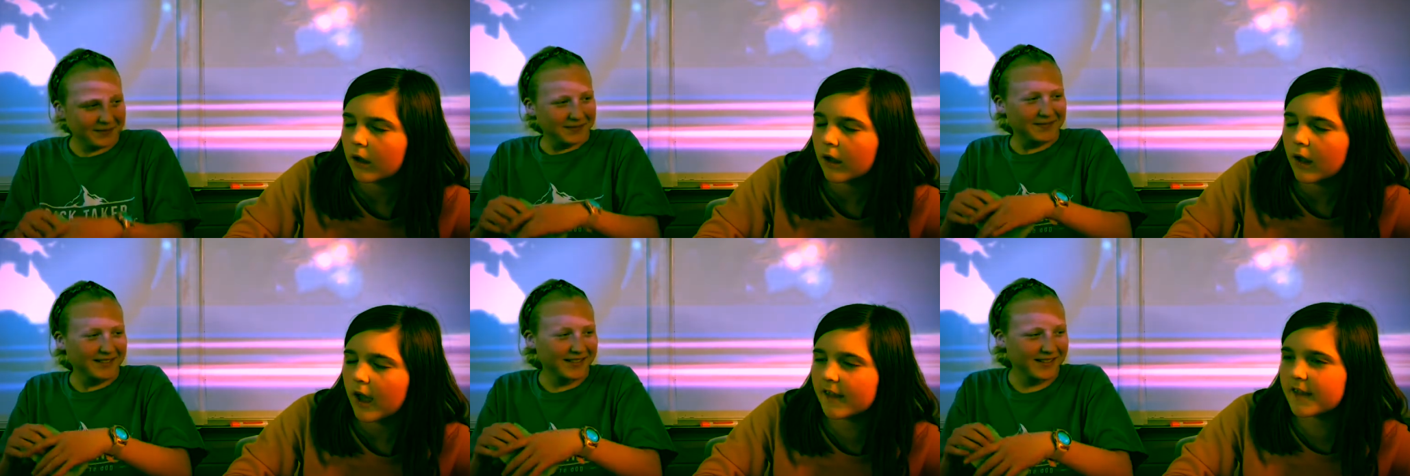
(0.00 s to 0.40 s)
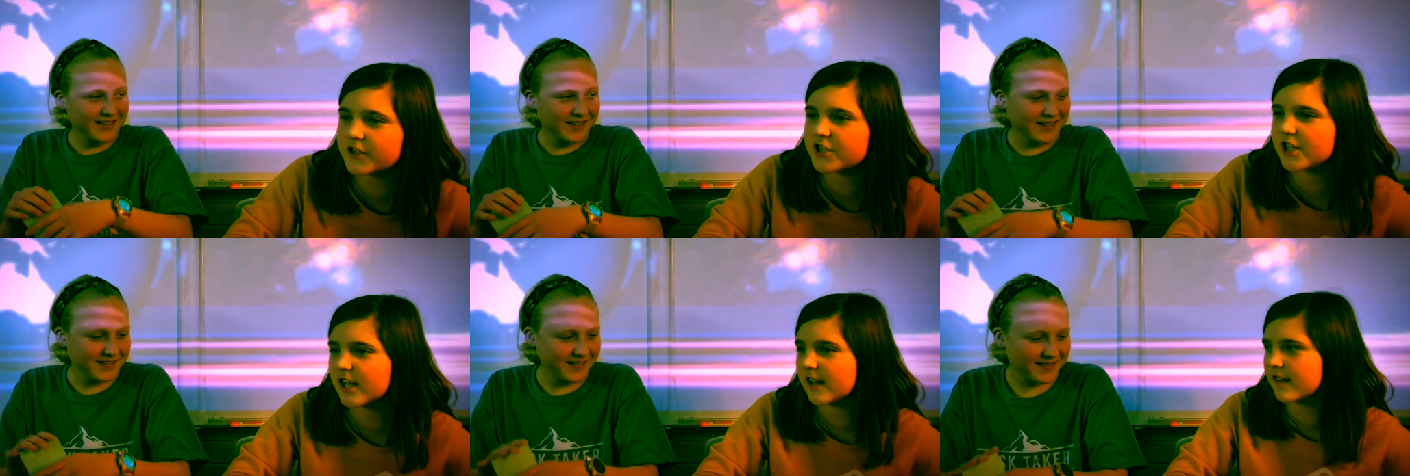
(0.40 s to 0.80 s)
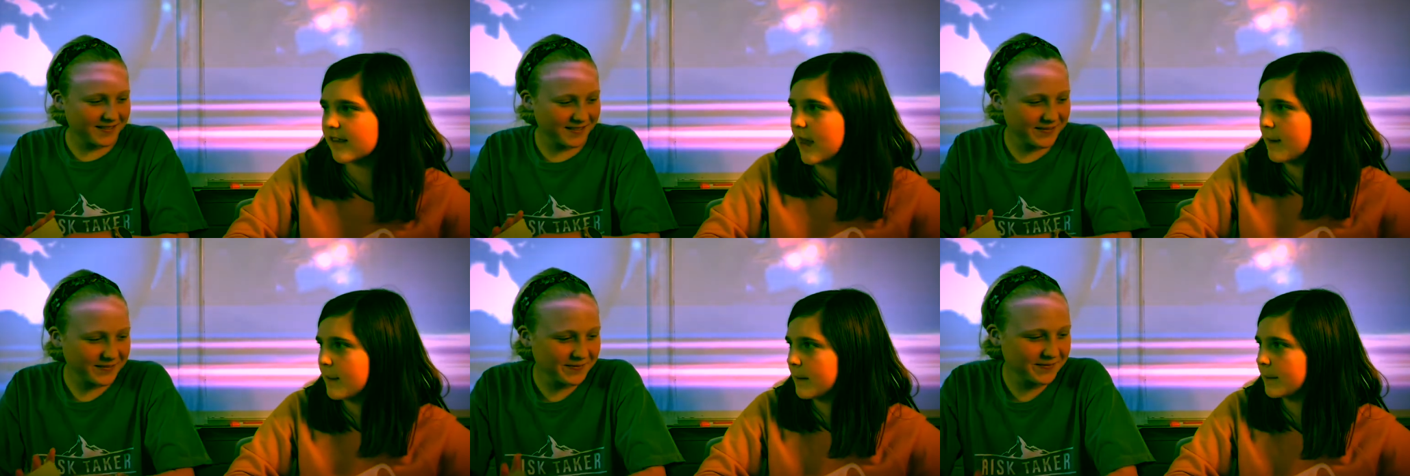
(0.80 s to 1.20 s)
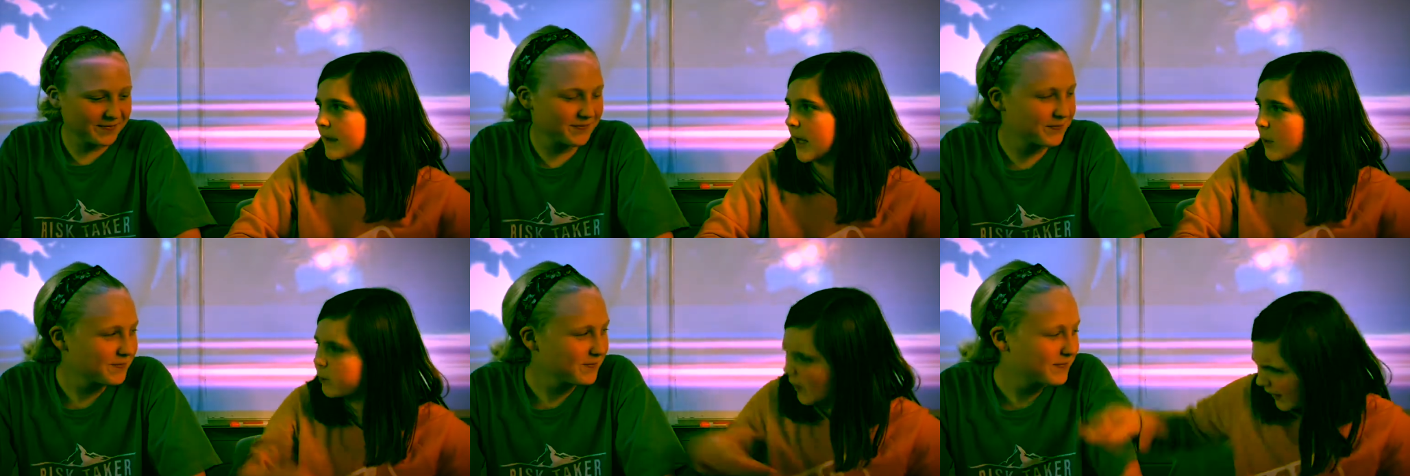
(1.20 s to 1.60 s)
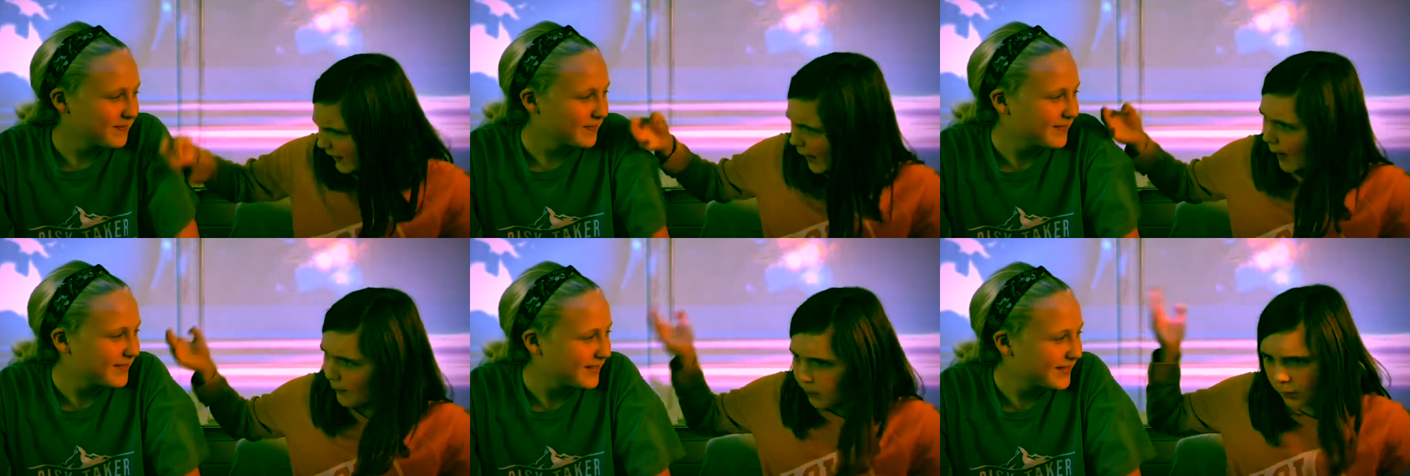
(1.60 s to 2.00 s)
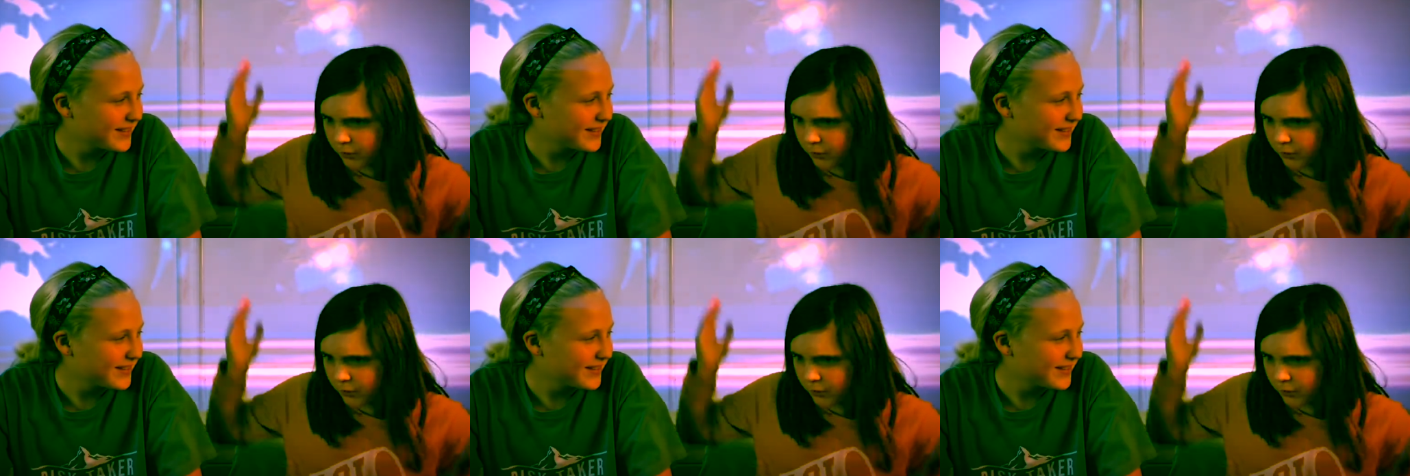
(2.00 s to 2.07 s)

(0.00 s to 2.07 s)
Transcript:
Speaker 1: and then she can slap me and be like, "Wake up! We're